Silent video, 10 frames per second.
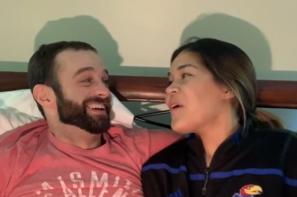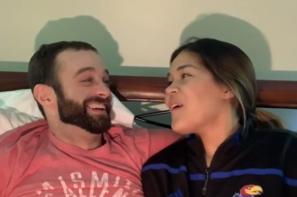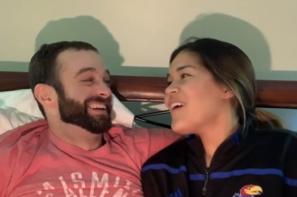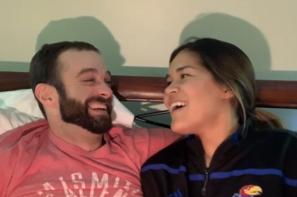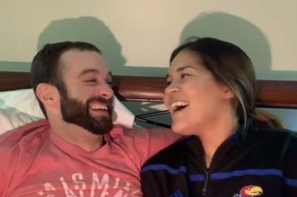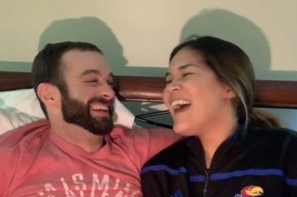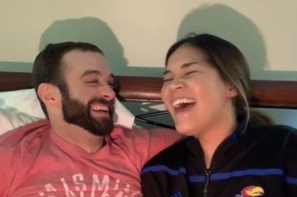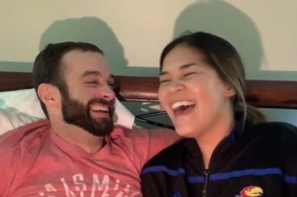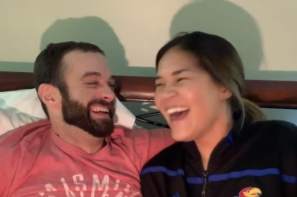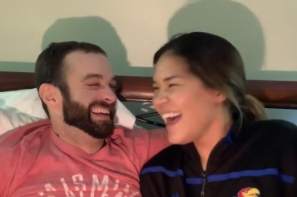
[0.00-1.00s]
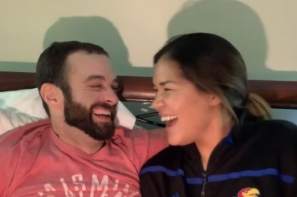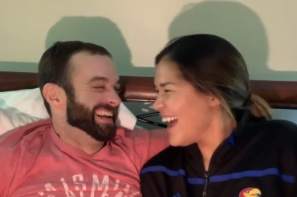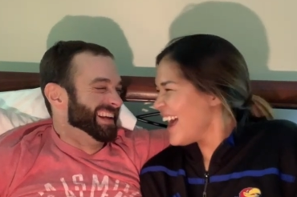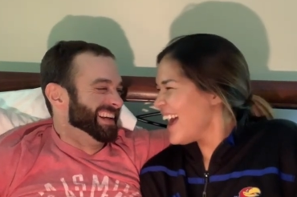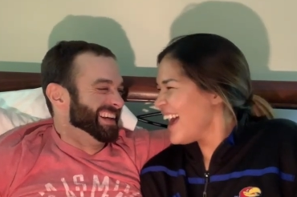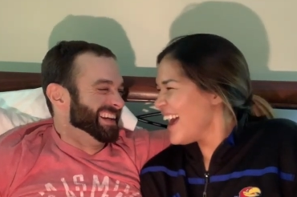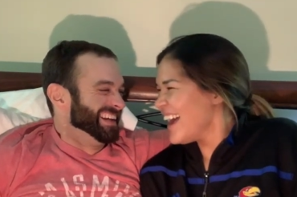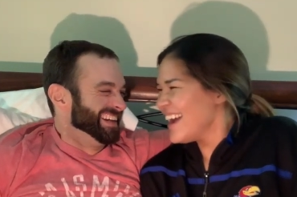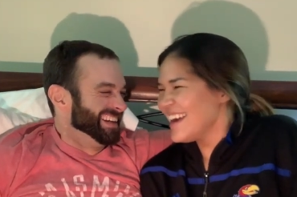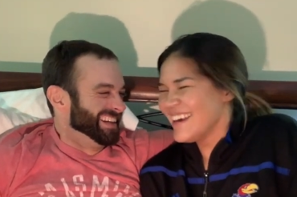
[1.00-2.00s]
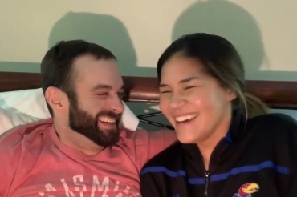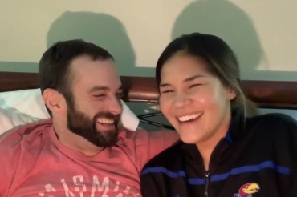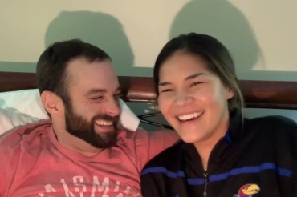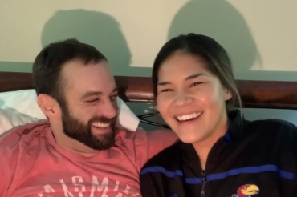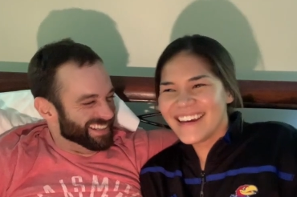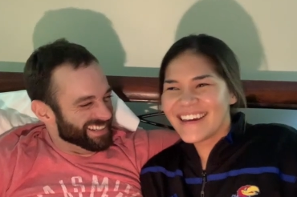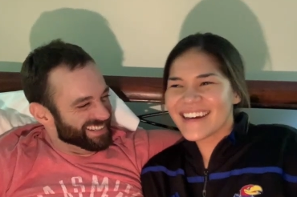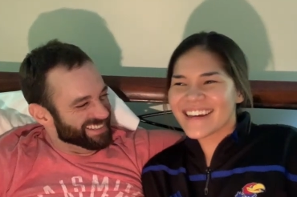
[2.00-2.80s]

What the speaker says: [no speech]